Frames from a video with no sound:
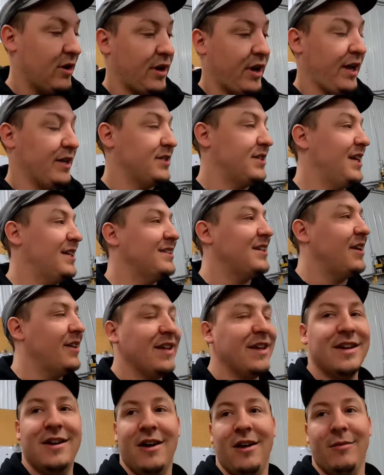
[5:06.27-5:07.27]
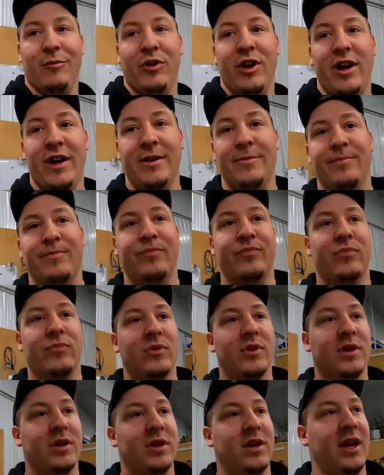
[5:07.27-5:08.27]
okay, so that's how they come, right?
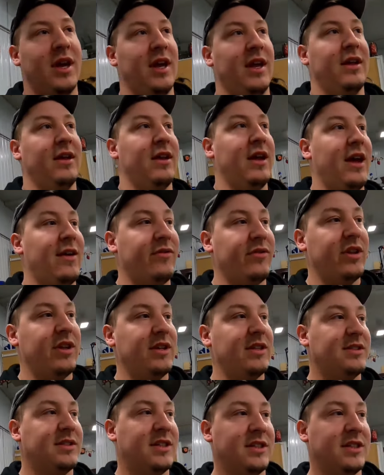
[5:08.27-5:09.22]
And everything's